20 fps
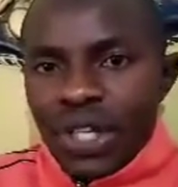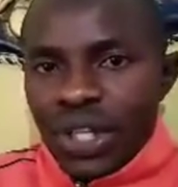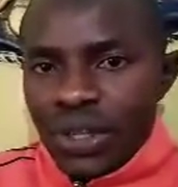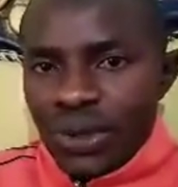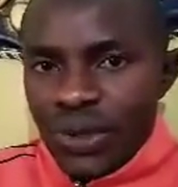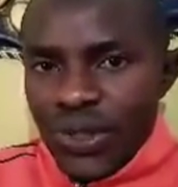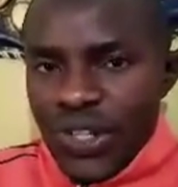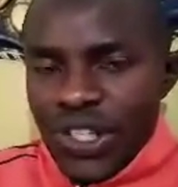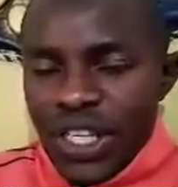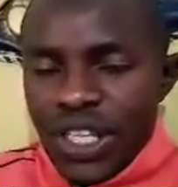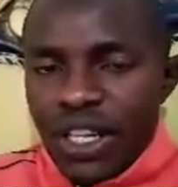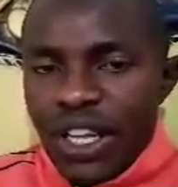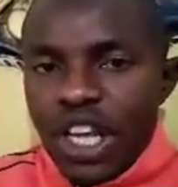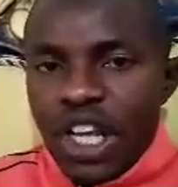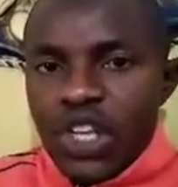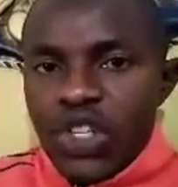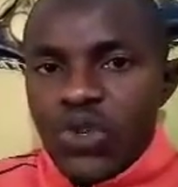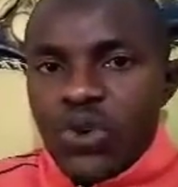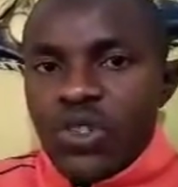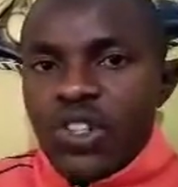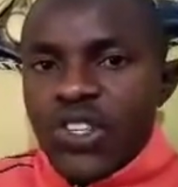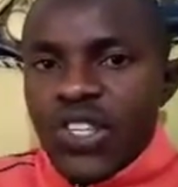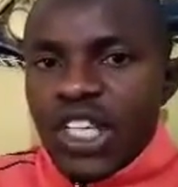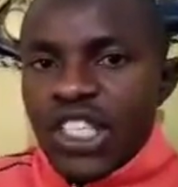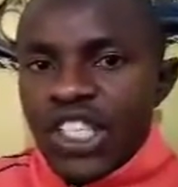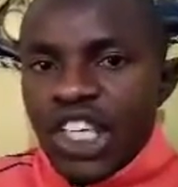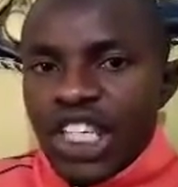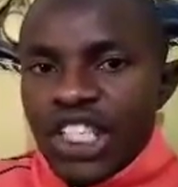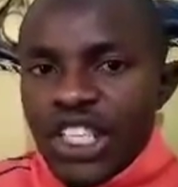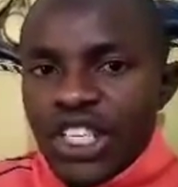You see, so these are
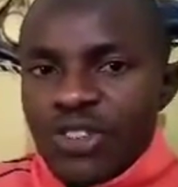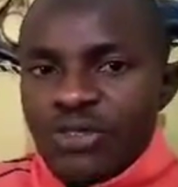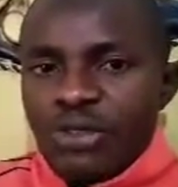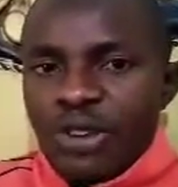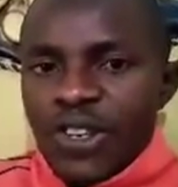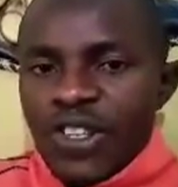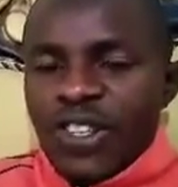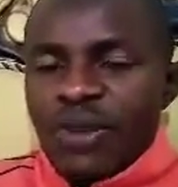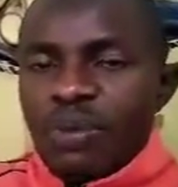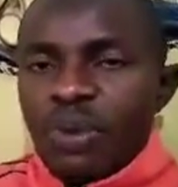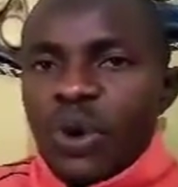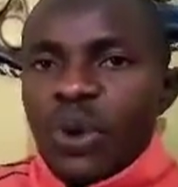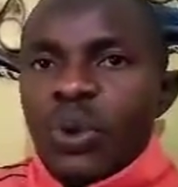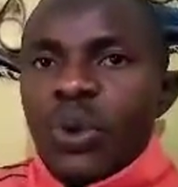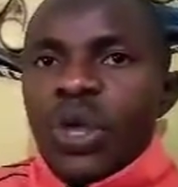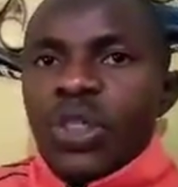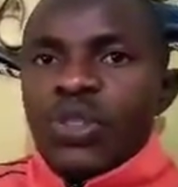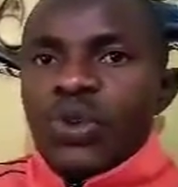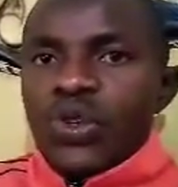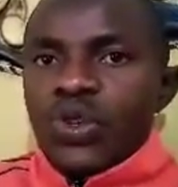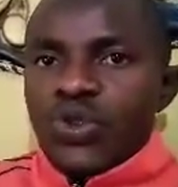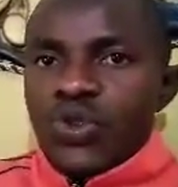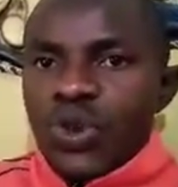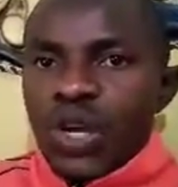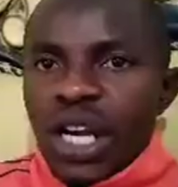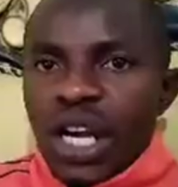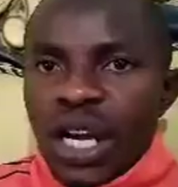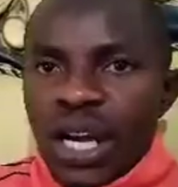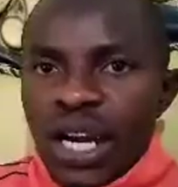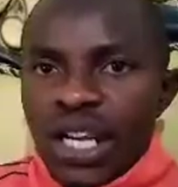charges, for example, when you're withdrawing
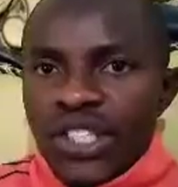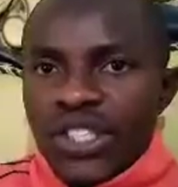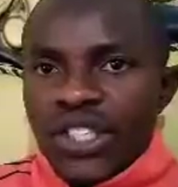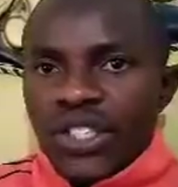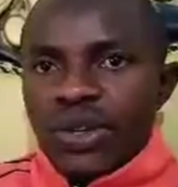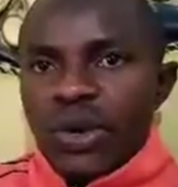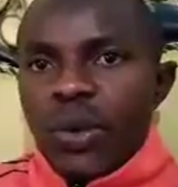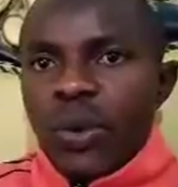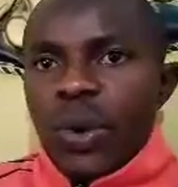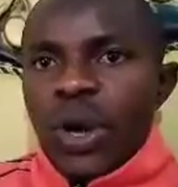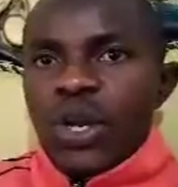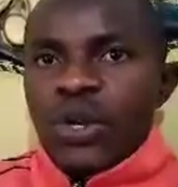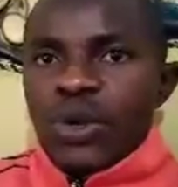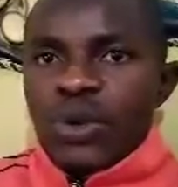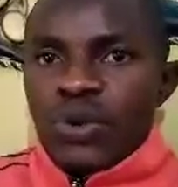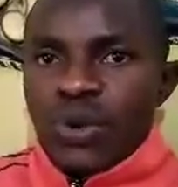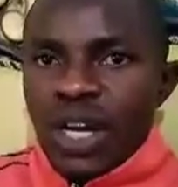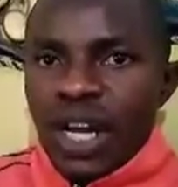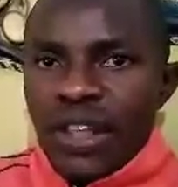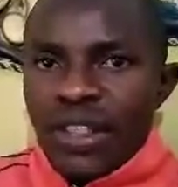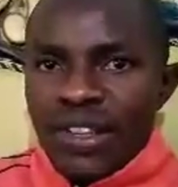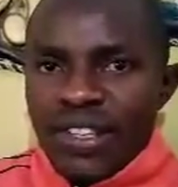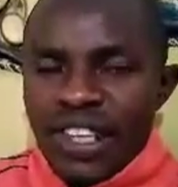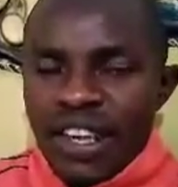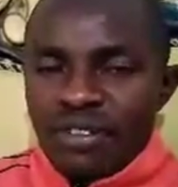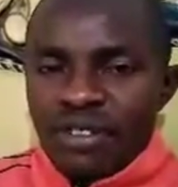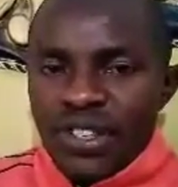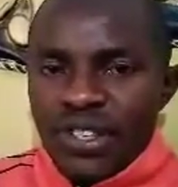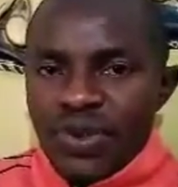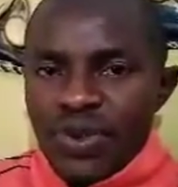cash or when you're doing other
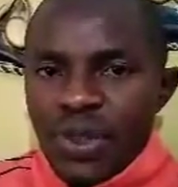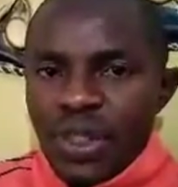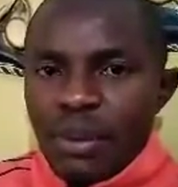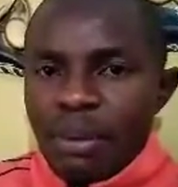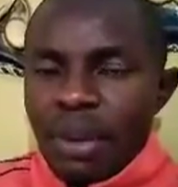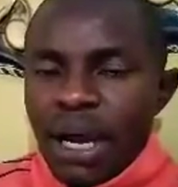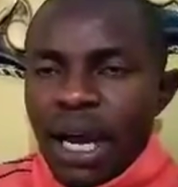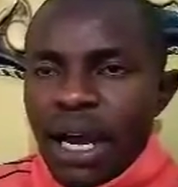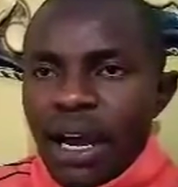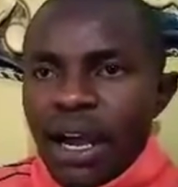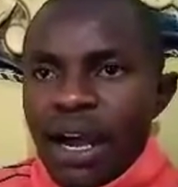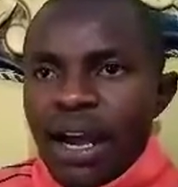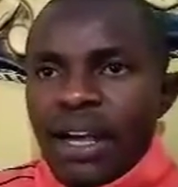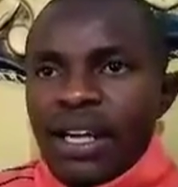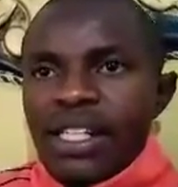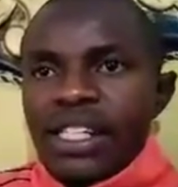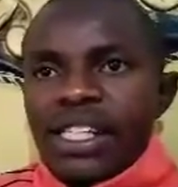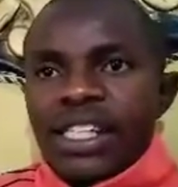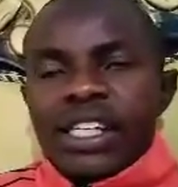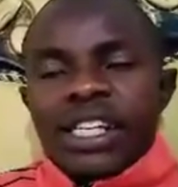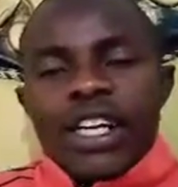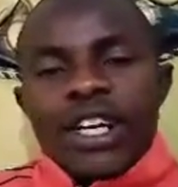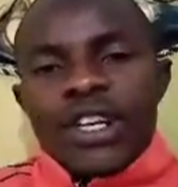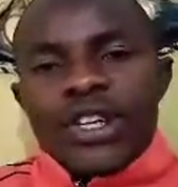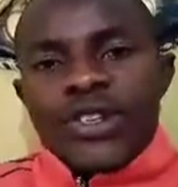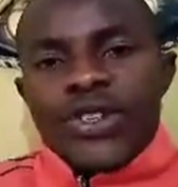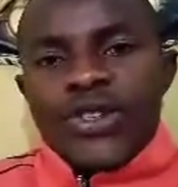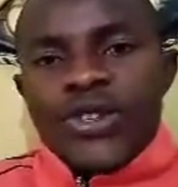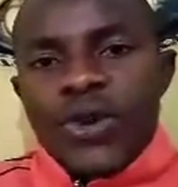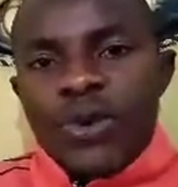services with the bank.
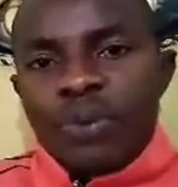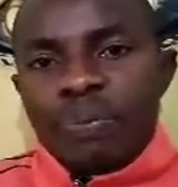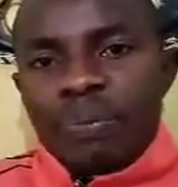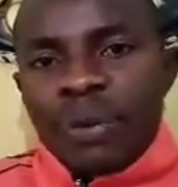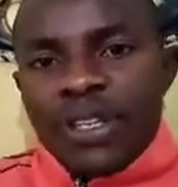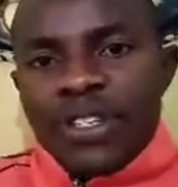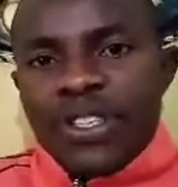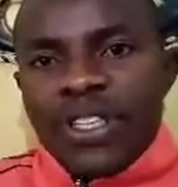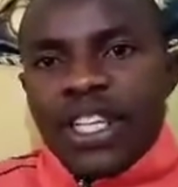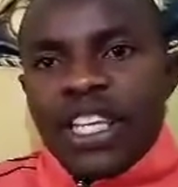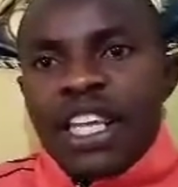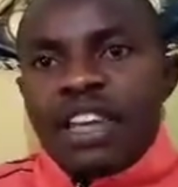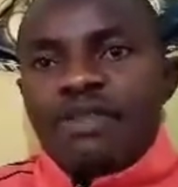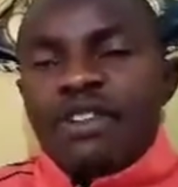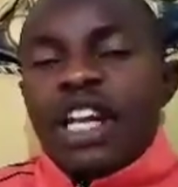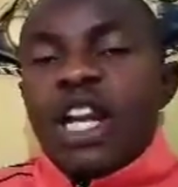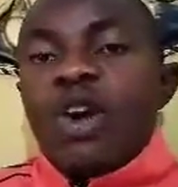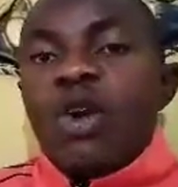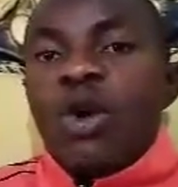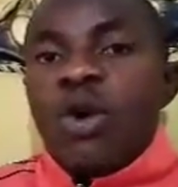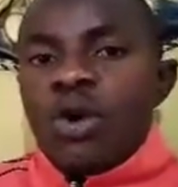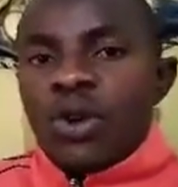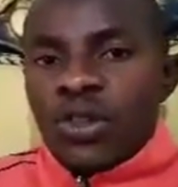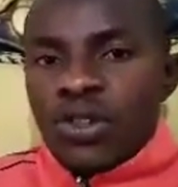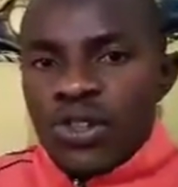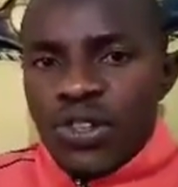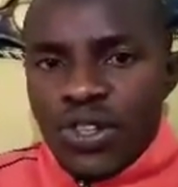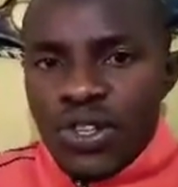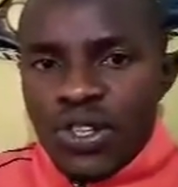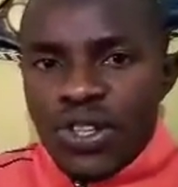So but even
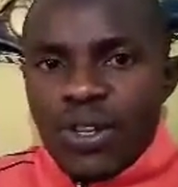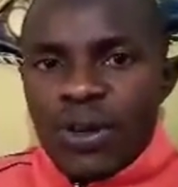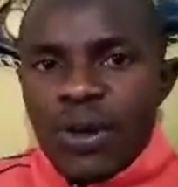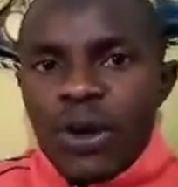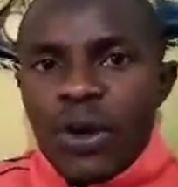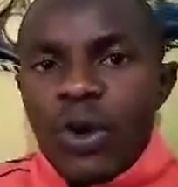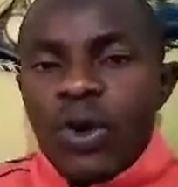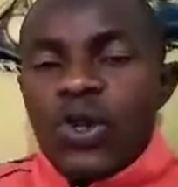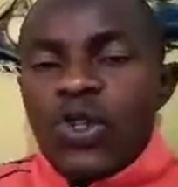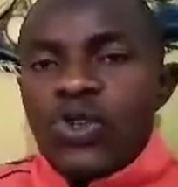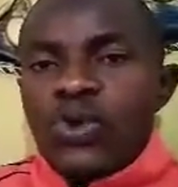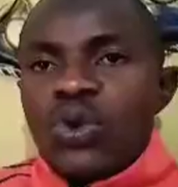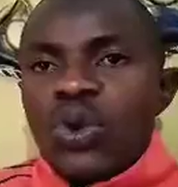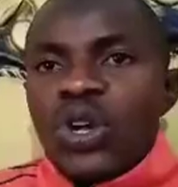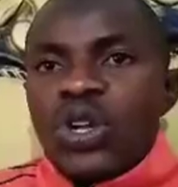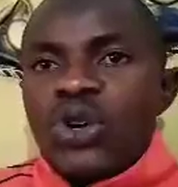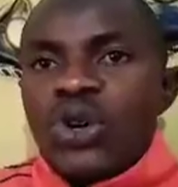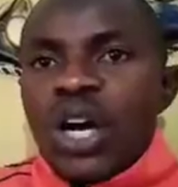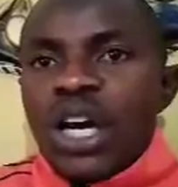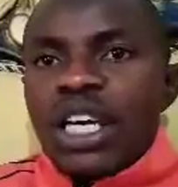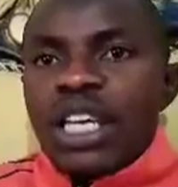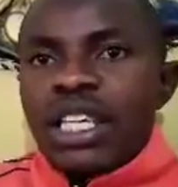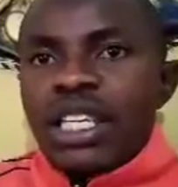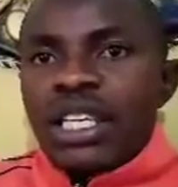loans when you are